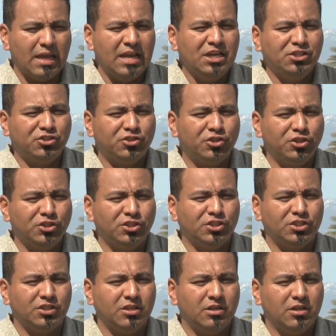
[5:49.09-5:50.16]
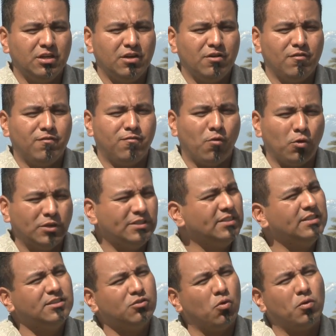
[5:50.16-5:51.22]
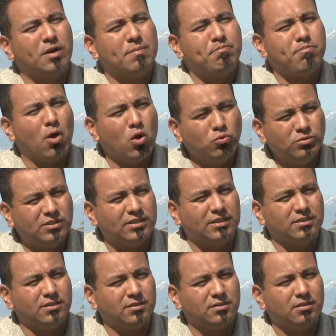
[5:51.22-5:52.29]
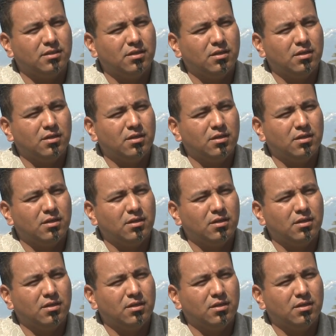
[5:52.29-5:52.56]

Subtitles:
a church forces or imposes